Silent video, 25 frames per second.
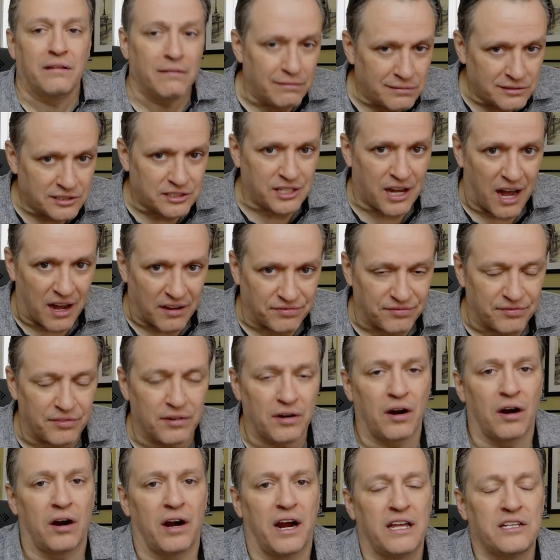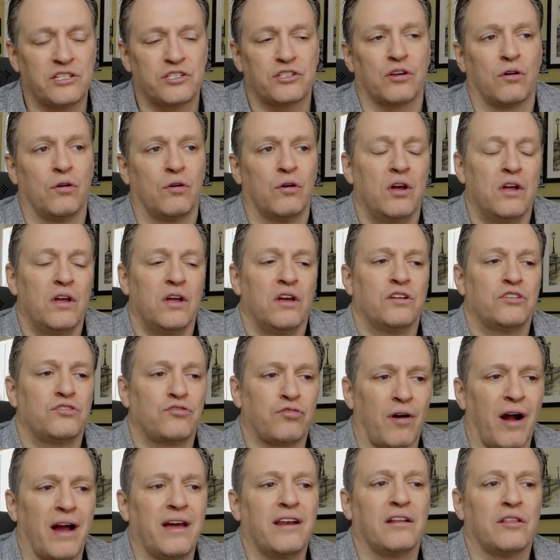it's tough, all right? So
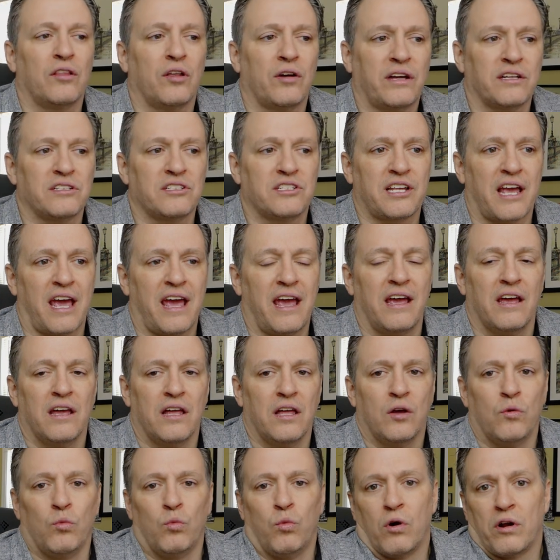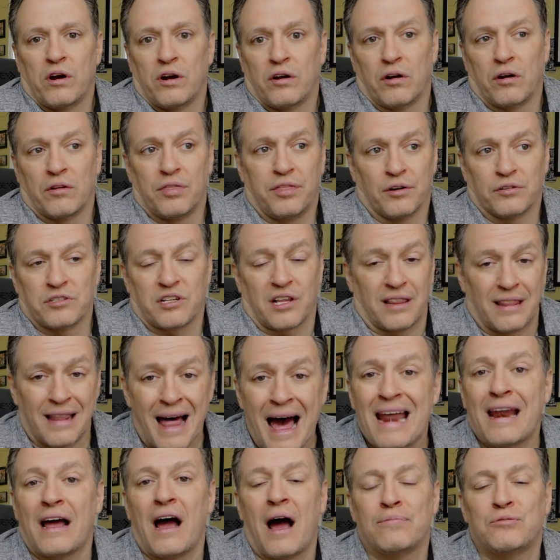try to look and say, there's a
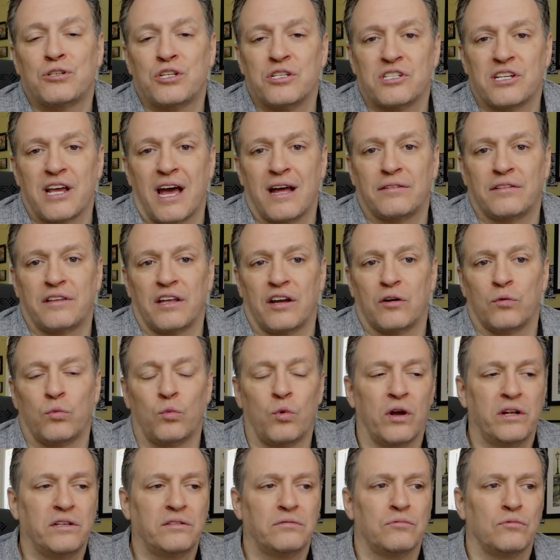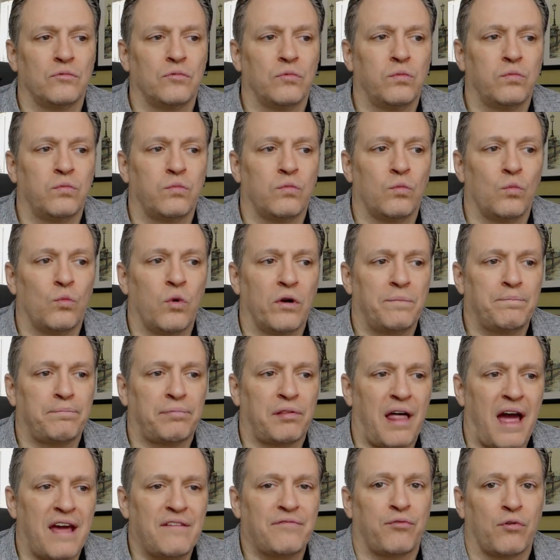lot of options out there. What
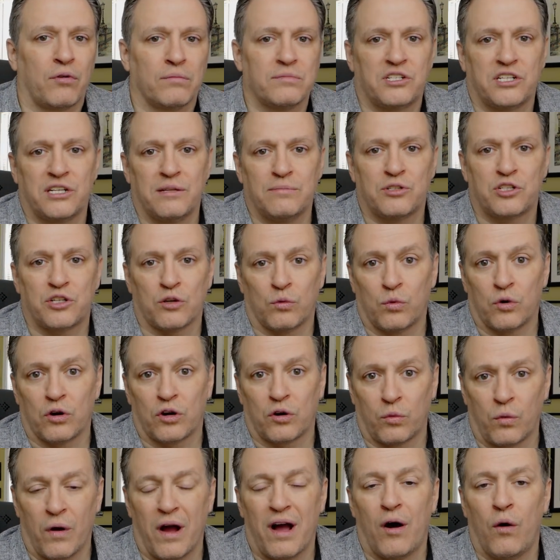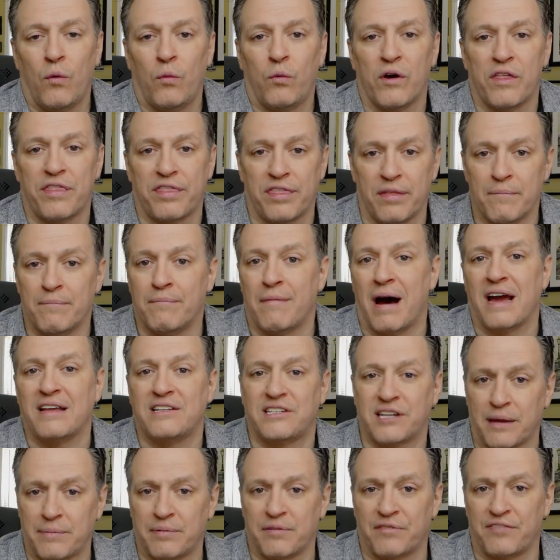platform seems to work well with my
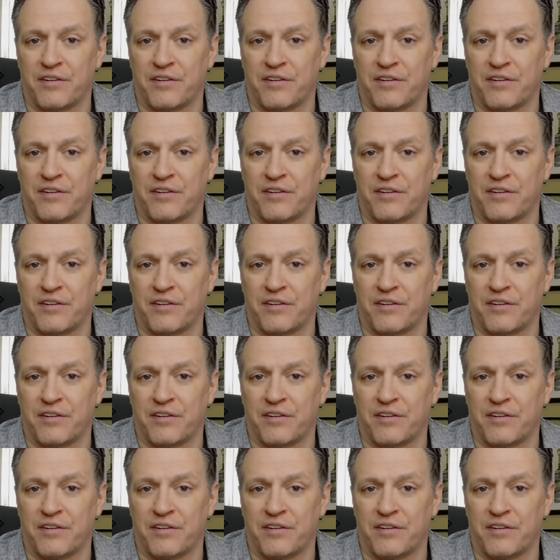type of